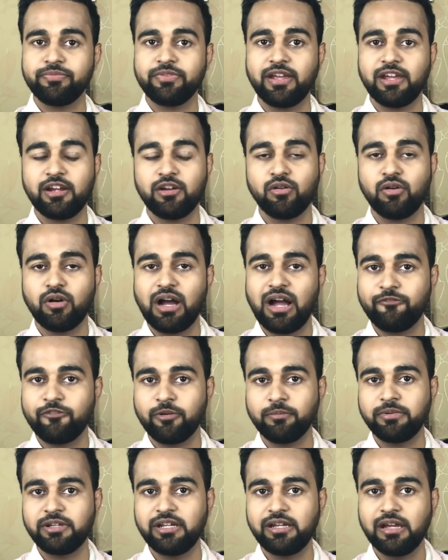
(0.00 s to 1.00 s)

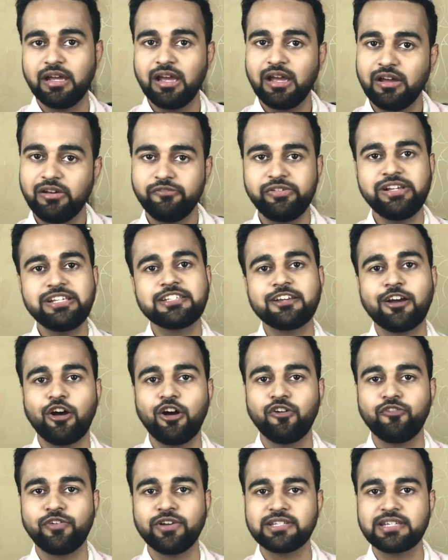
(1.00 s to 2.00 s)
from the visa
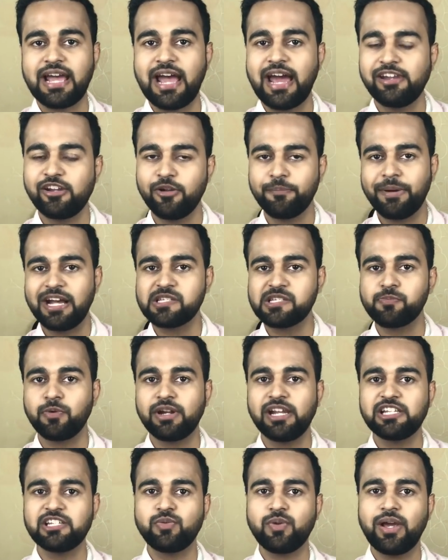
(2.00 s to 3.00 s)
office, and your
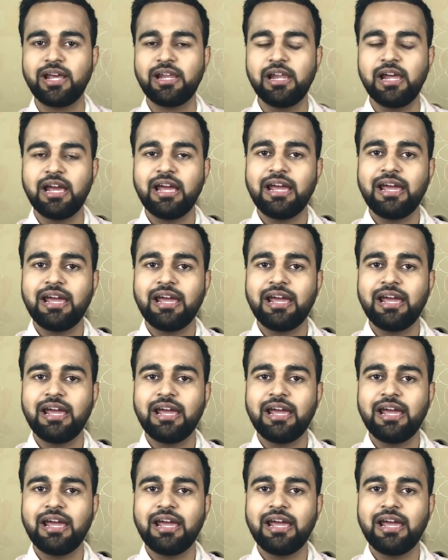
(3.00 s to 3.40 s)
passport as well.